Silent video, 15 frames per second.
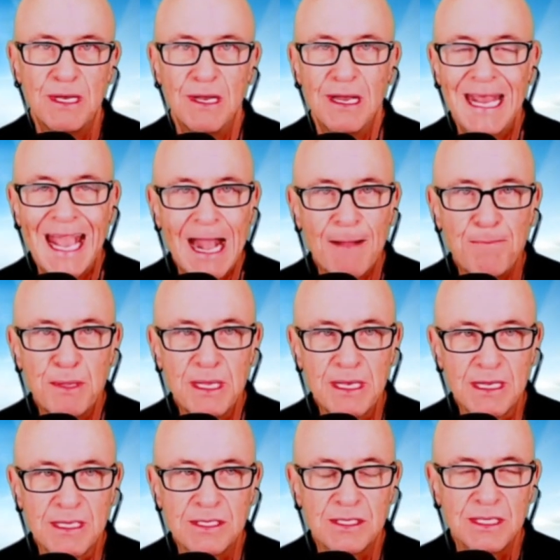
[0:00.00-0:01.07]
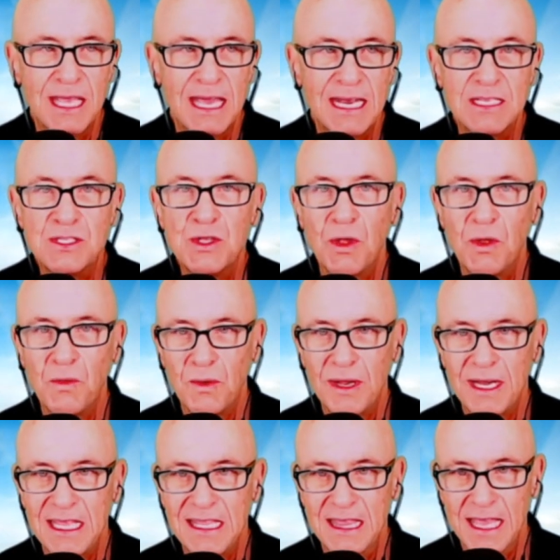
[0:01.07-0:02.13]
and happiness that is
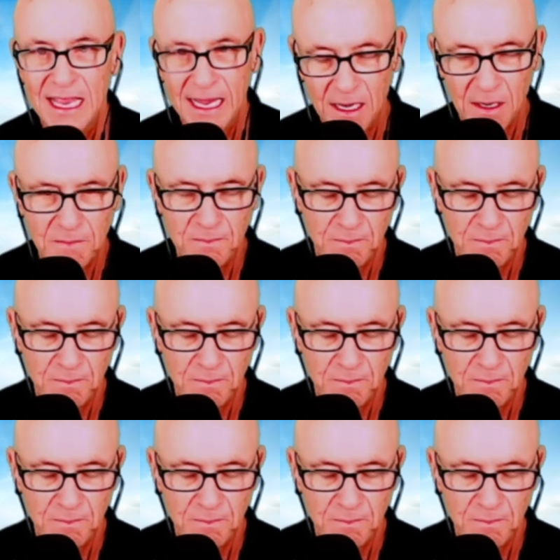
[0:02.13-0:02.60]
already there.